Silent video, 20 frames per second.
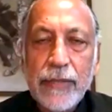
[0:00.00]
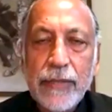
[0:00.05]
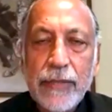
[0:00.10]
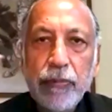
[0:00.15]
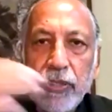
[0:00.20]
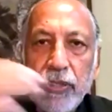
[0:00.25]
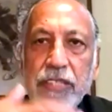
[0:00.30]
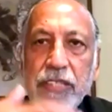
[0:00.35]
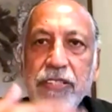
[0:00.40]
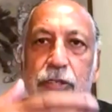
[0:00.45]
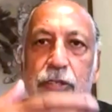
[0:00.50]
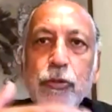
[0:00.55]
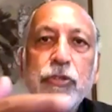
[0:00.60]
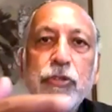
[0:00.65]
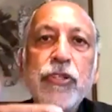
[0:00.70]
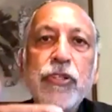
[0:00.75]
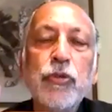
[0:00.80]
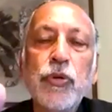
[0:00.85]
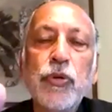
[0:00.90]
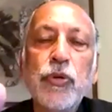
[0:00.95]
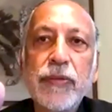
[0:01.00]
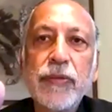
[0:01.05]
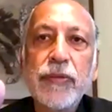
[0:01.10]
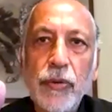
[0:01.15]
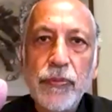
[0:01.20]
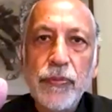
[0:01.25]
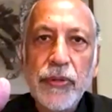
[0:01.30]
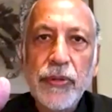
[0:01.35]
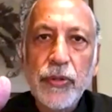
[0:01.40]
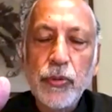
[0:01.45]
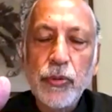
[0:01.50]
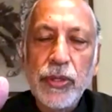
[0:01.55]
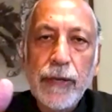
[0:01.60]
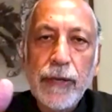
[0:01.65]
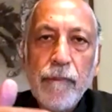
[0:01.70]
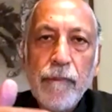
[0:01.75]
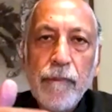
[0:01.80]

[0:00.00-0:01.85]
That means institutions look at what we're doing.